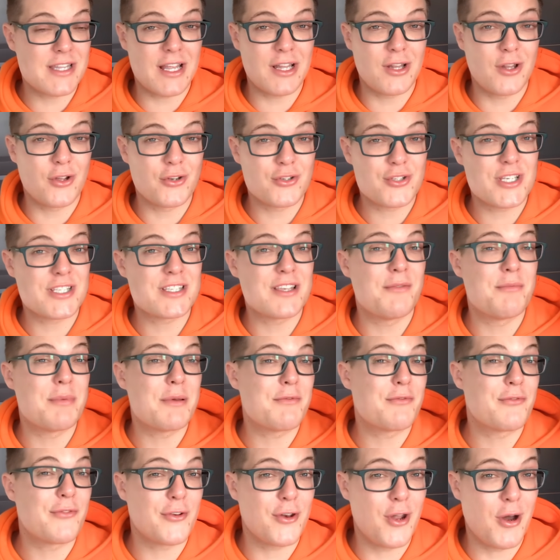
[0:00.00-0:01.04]
of their launches have
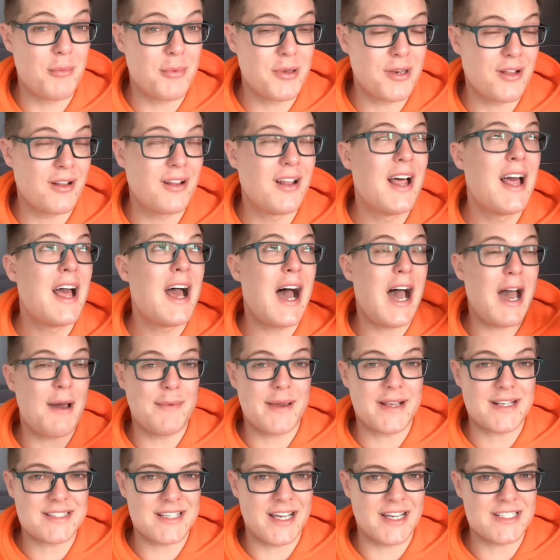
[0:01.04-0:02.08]
been phenomenal.
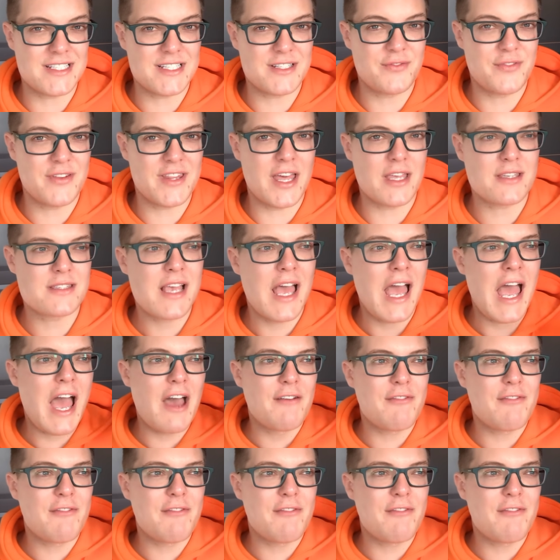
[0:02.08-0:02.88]
I'm excited for this.